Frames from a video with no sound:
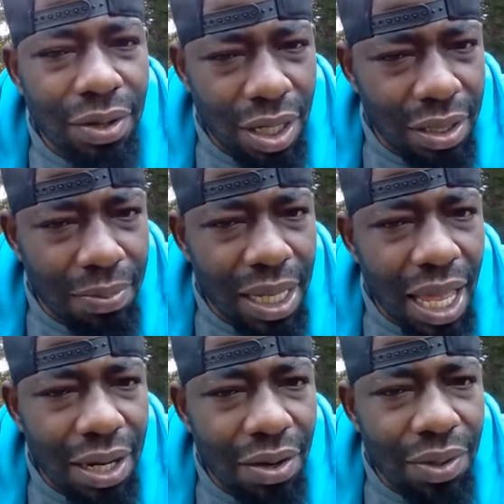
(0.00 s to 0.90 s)
Trust me,
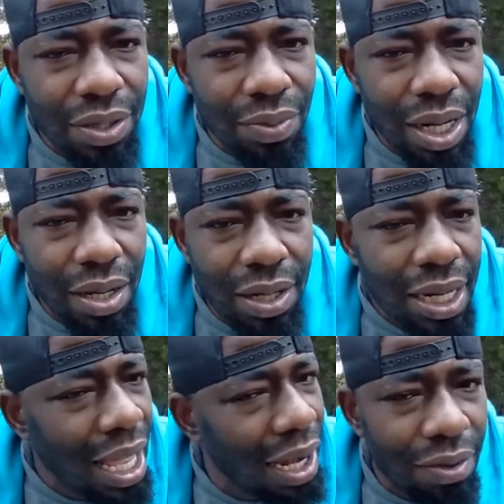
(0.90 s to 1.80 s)
I know it's real.
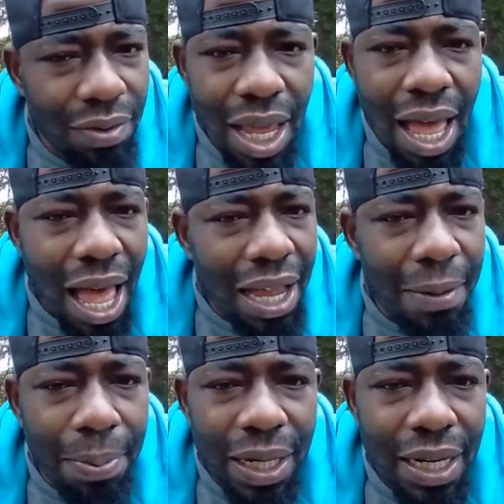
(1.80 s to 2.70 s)
And I
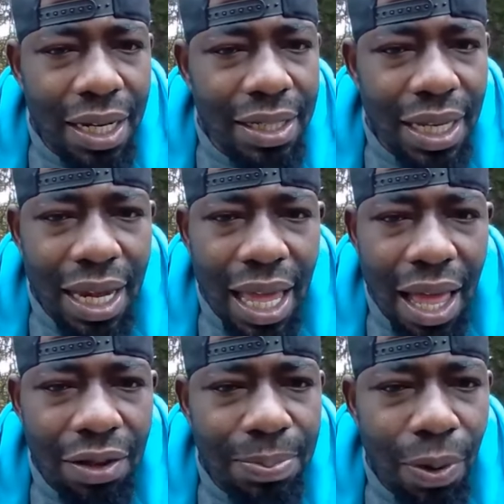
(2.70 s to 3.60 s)
completely understand all